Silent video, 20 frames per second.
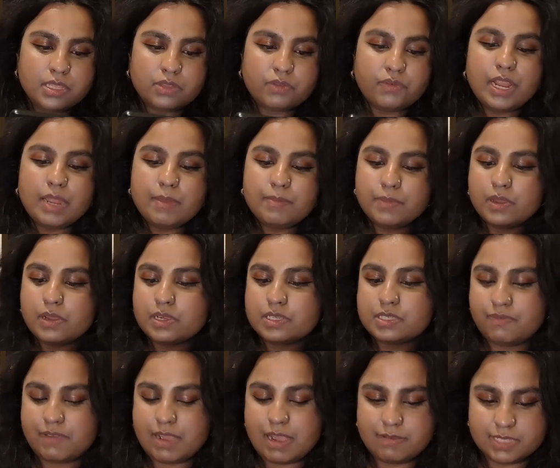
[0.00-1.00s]
3
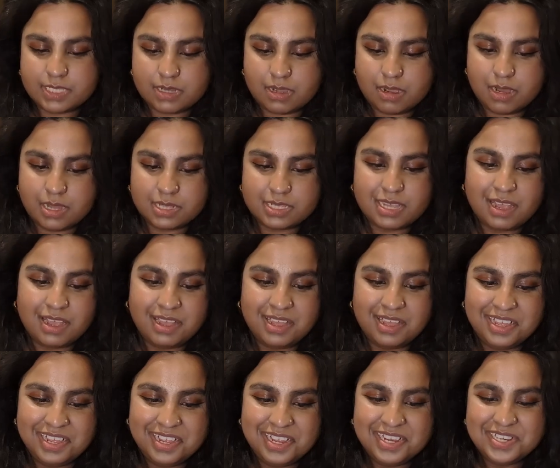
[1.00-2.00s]
books 5 stars,
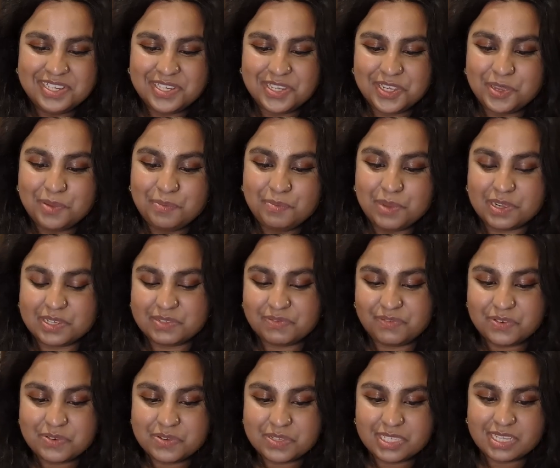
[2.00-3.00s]
2 books
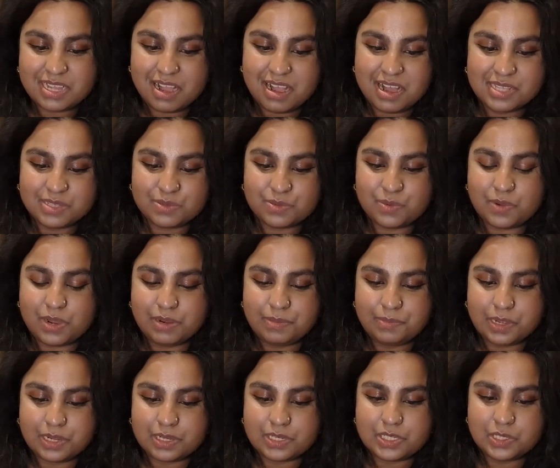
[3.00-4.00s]
4 stars, 1
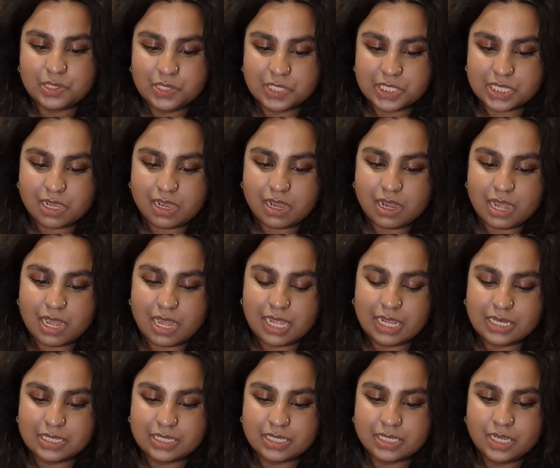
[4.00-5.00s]
book 2 star,
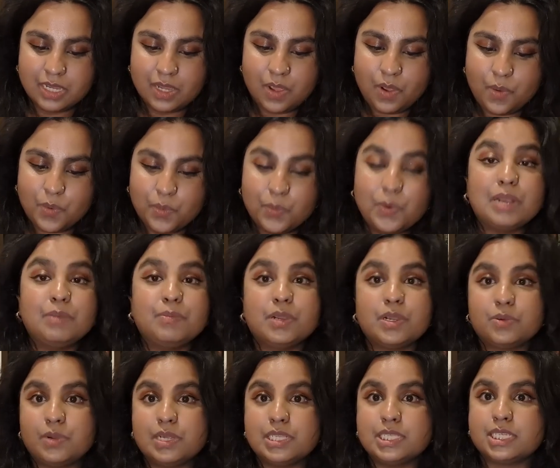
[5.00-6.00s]
and 1
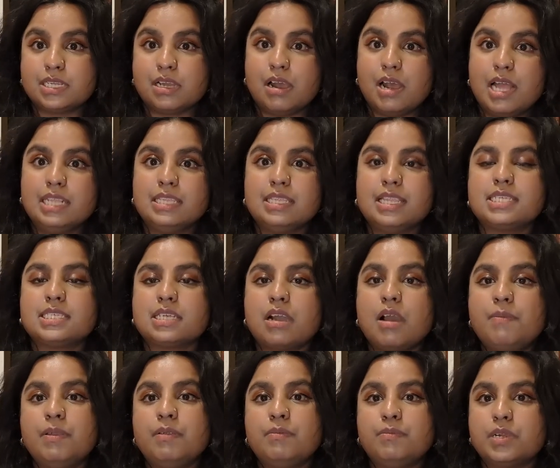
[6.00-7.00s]
book 1 star. And there's a
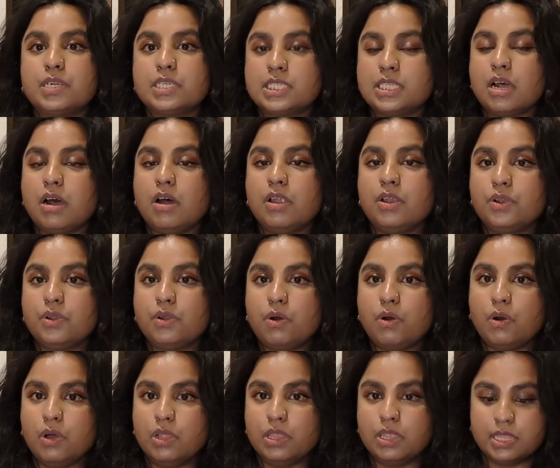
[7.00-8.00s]
couple of books that are not
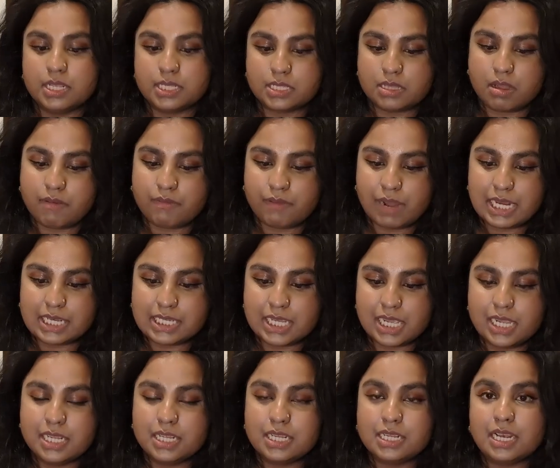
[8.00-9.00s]
on the star
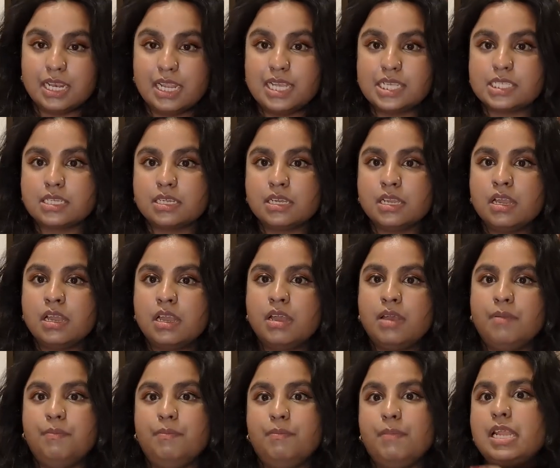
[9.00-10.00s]
rating list,
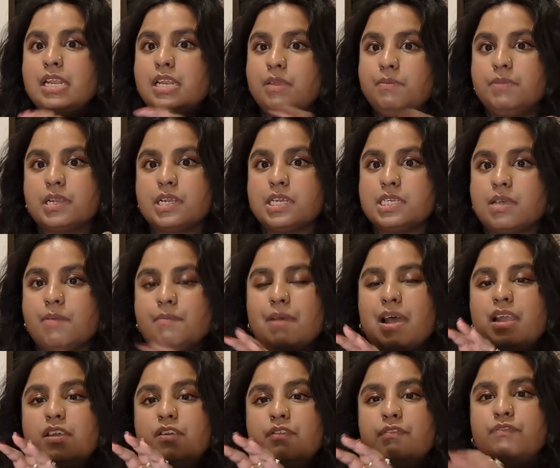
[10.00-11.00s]
mainly because I
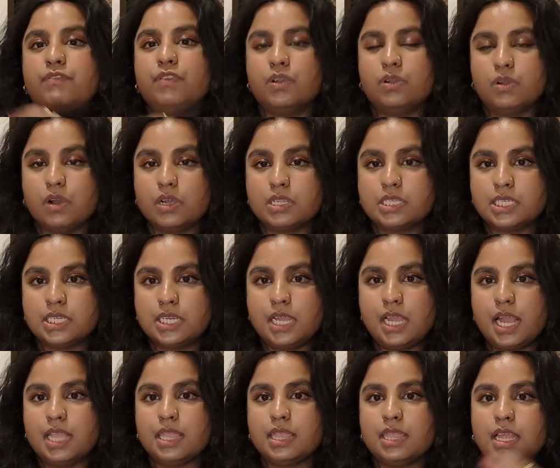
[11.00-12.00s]
might have forgotten
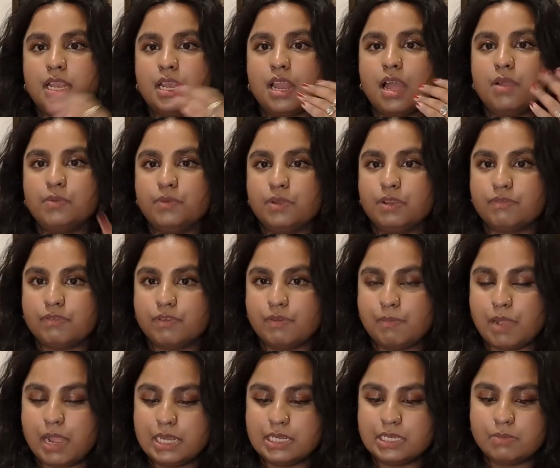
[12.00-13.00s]
it and then I would have
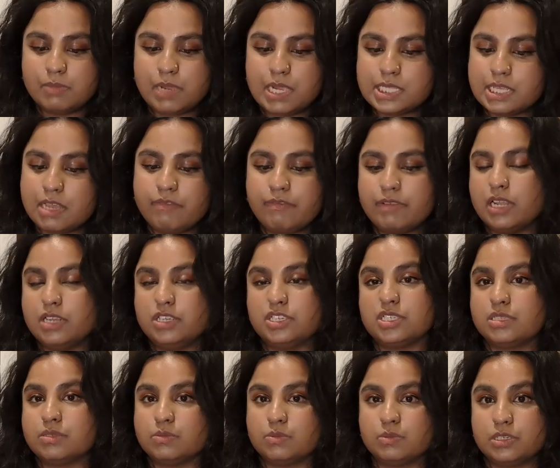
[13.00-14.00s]
reminded myself and I
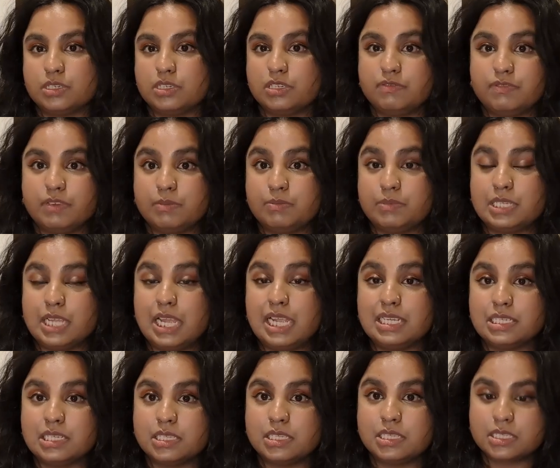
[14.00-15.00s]
just wouldn't have
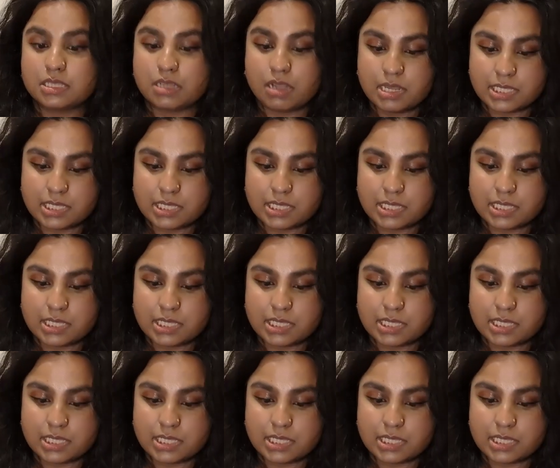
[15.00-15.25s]
updated the